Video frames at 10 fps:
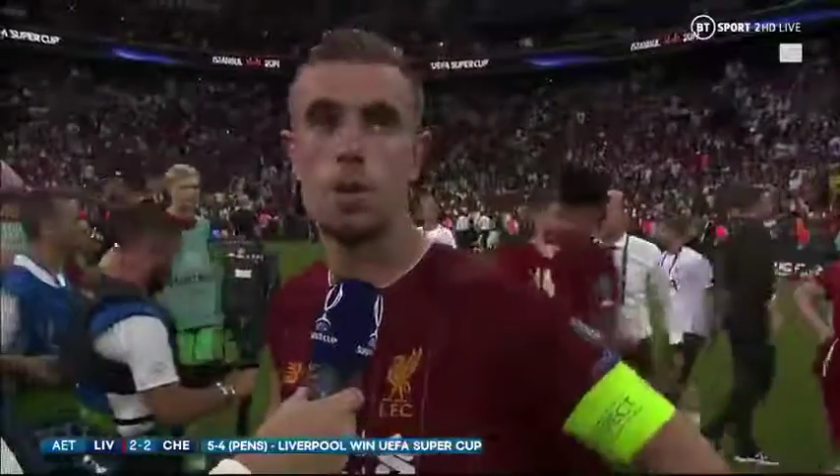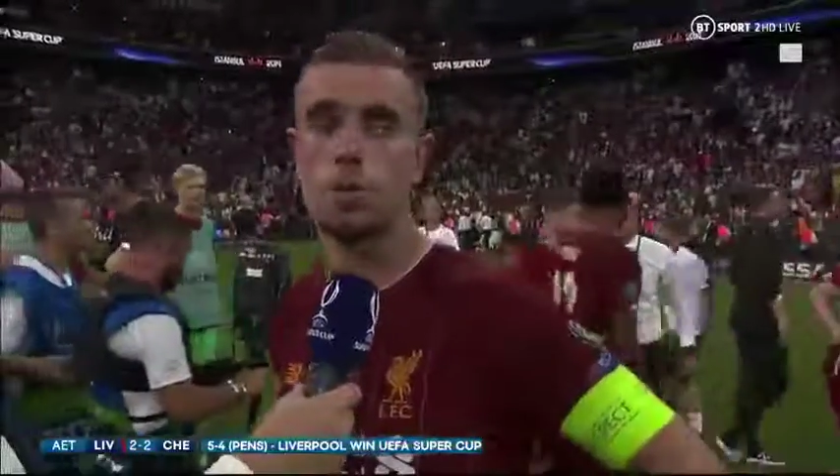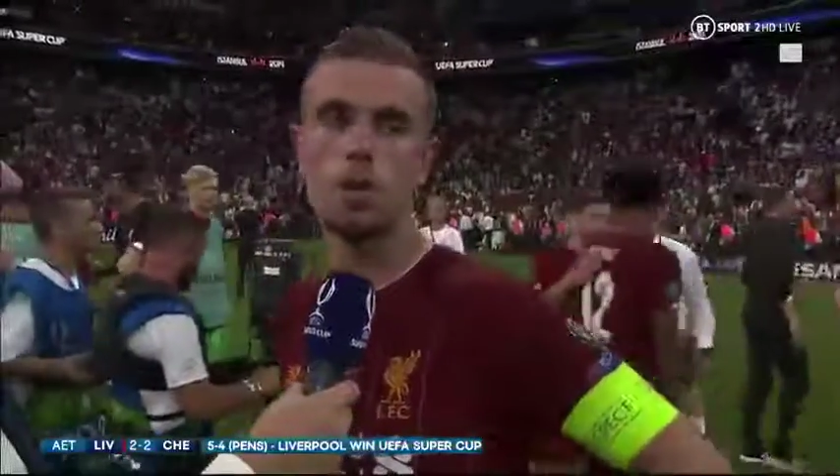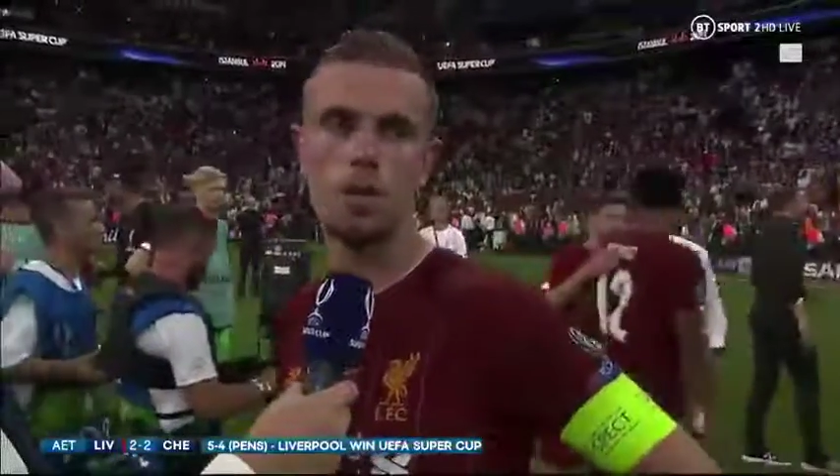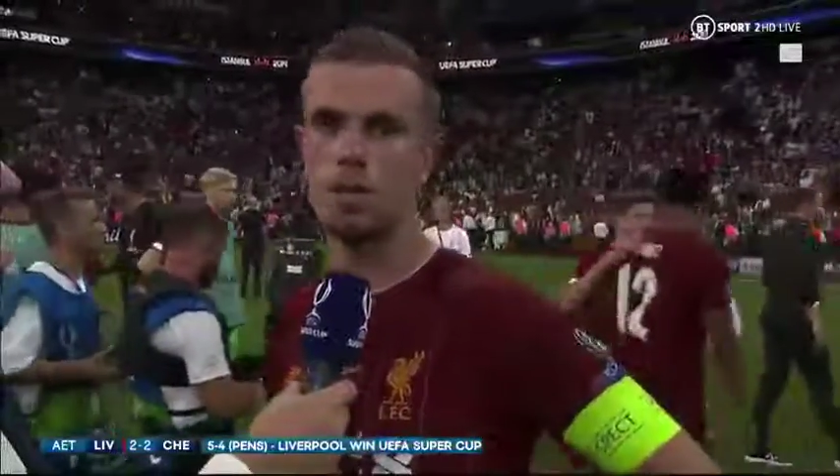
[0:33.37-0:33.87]

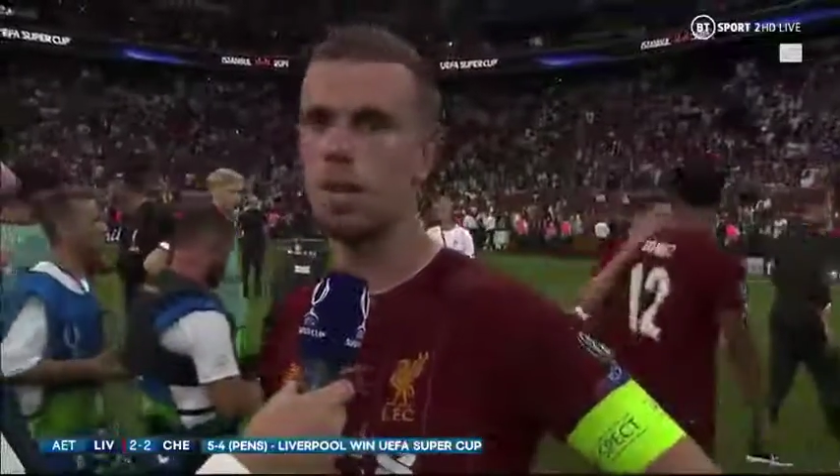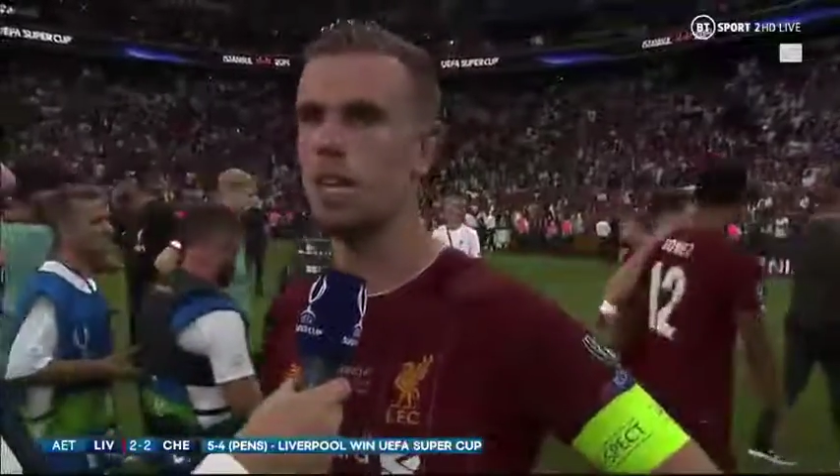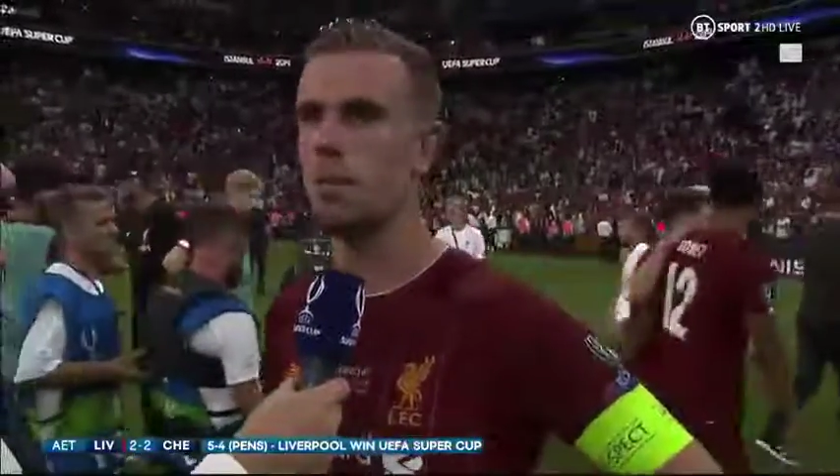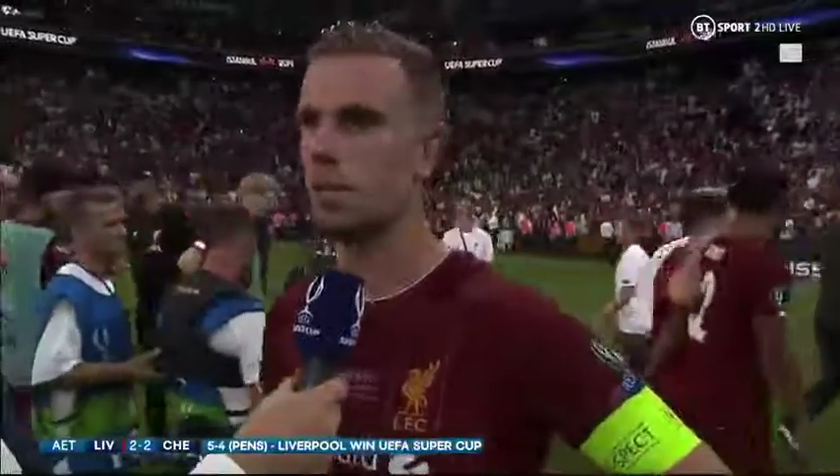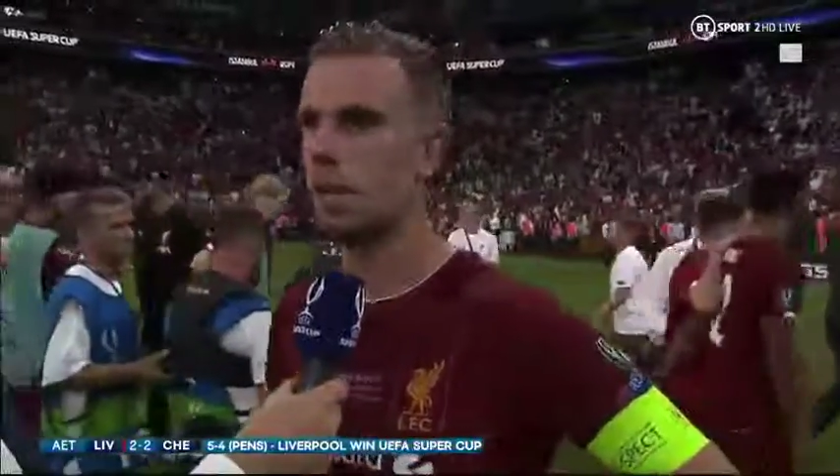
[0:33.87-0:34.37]
Community
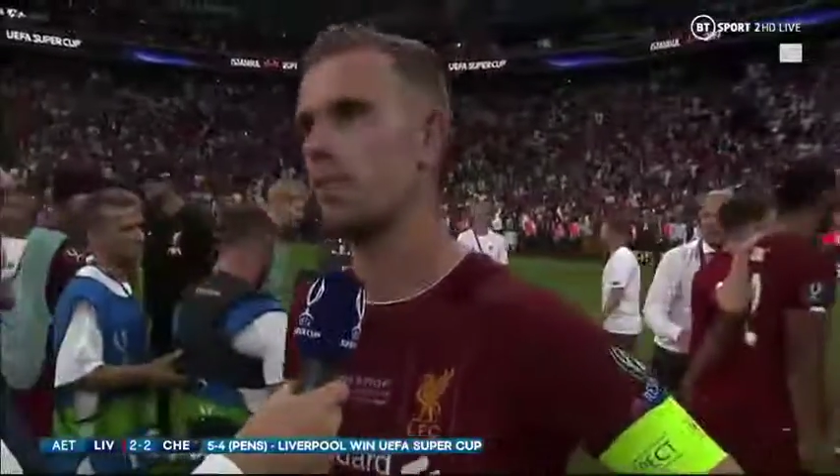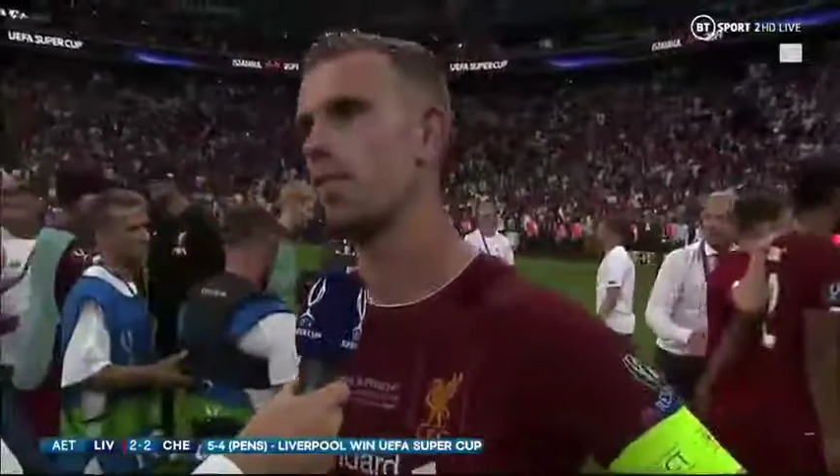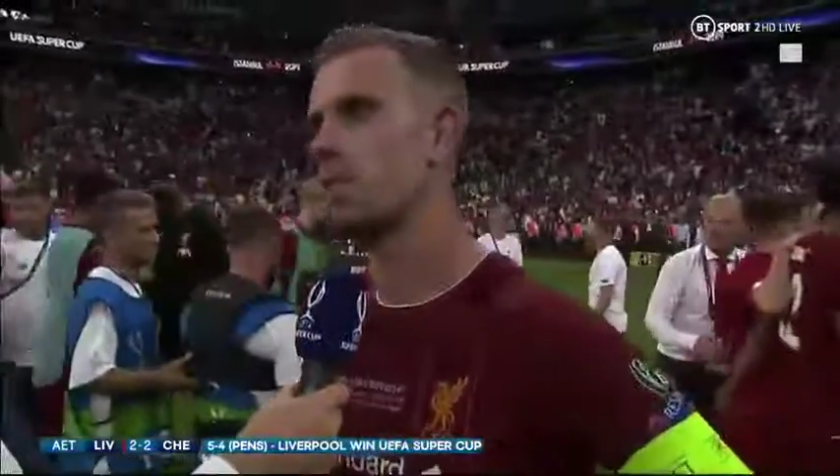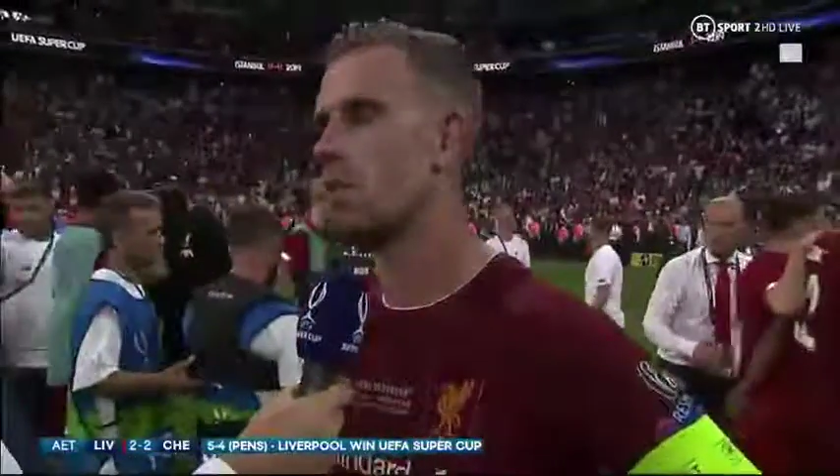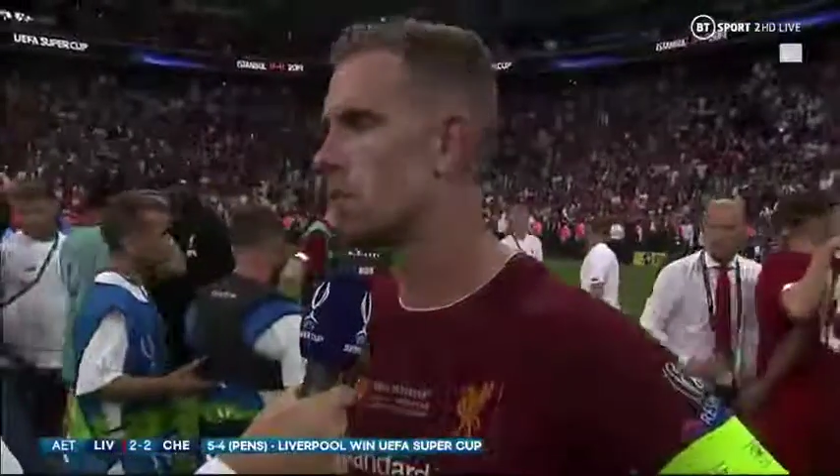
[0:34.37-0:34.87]
Shield, but
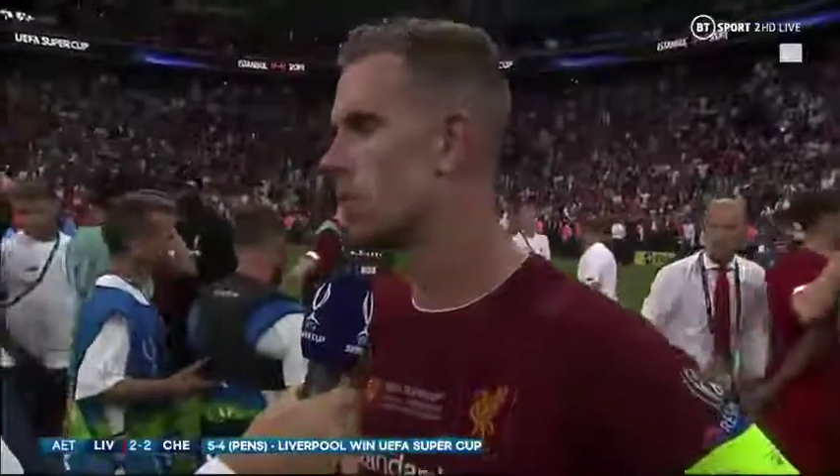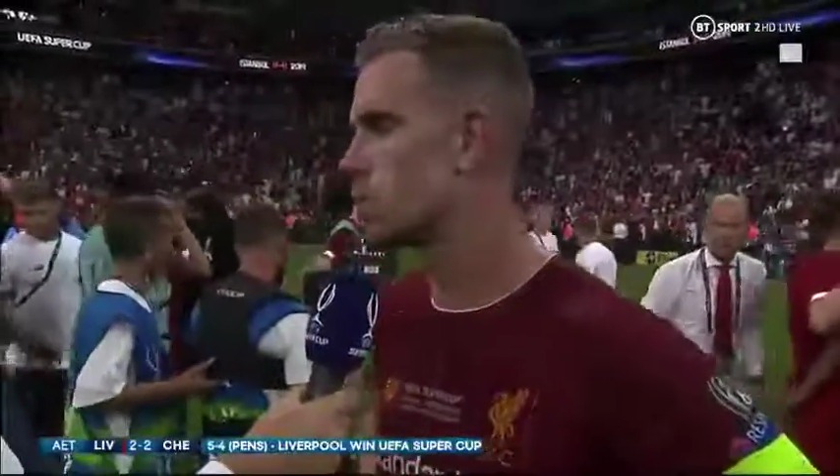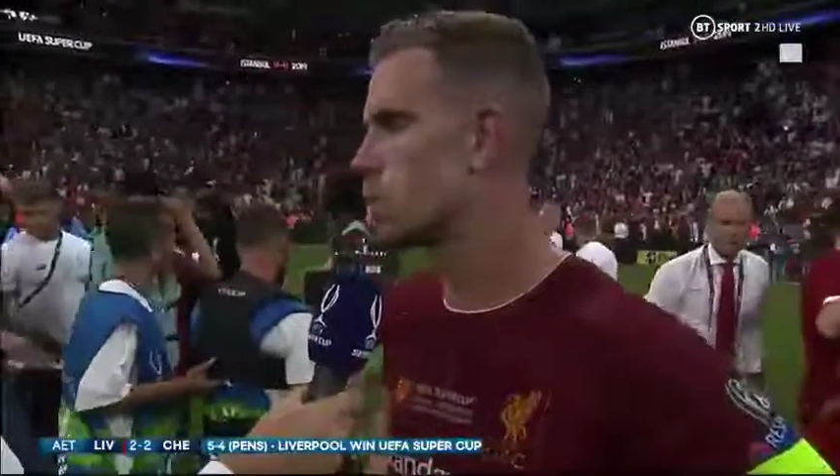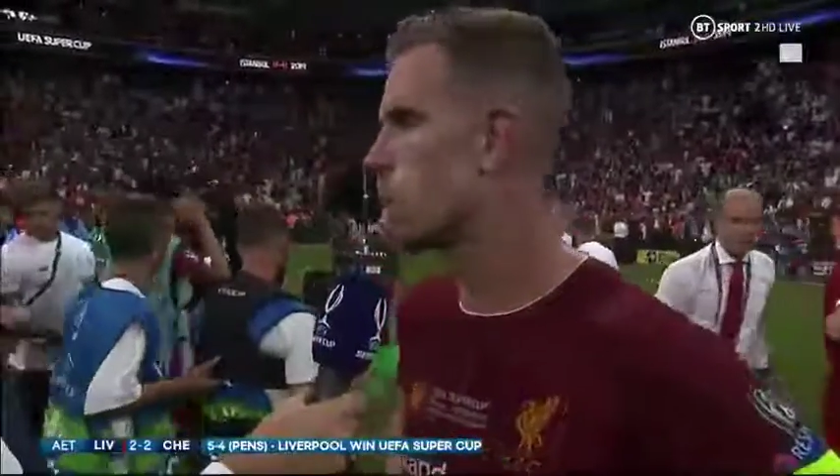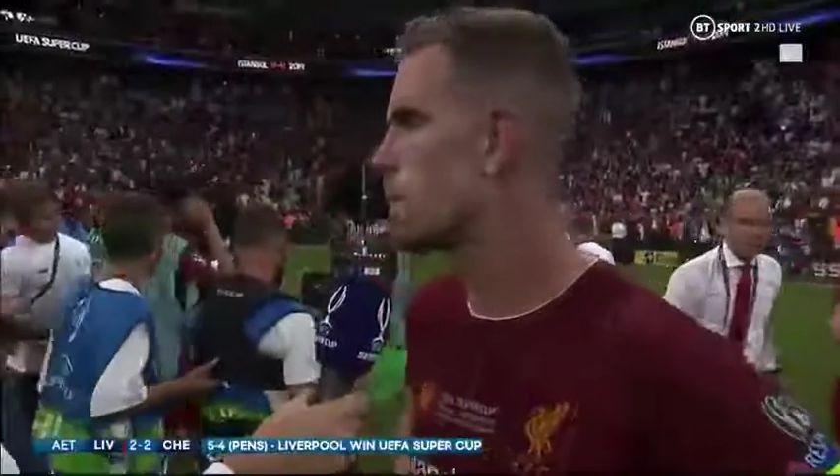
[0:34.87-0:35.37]
thankfully we won
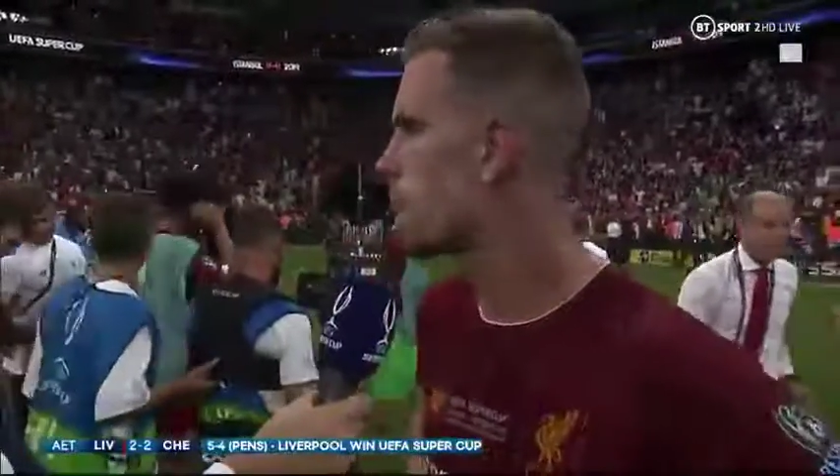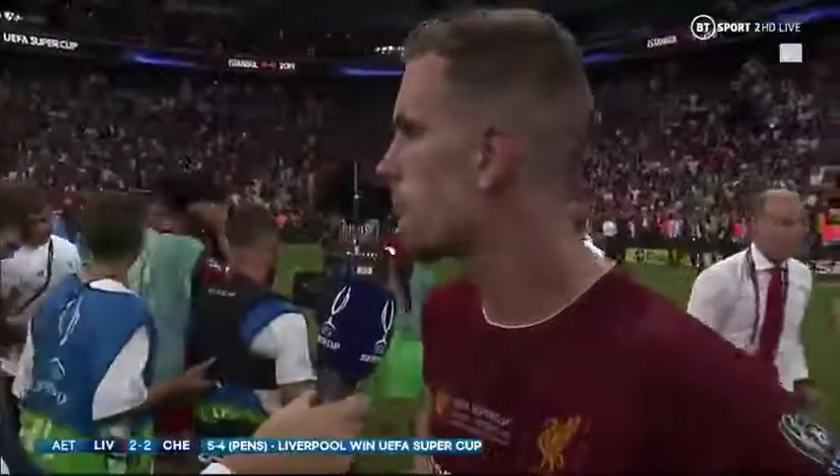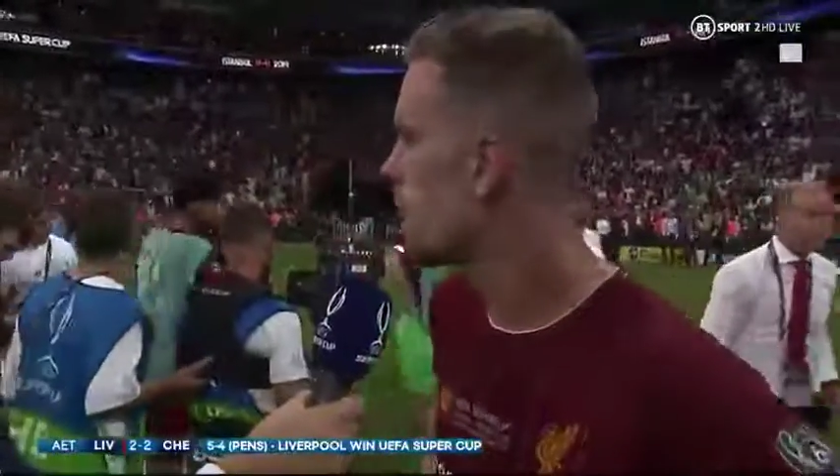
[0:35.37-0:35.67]
this one.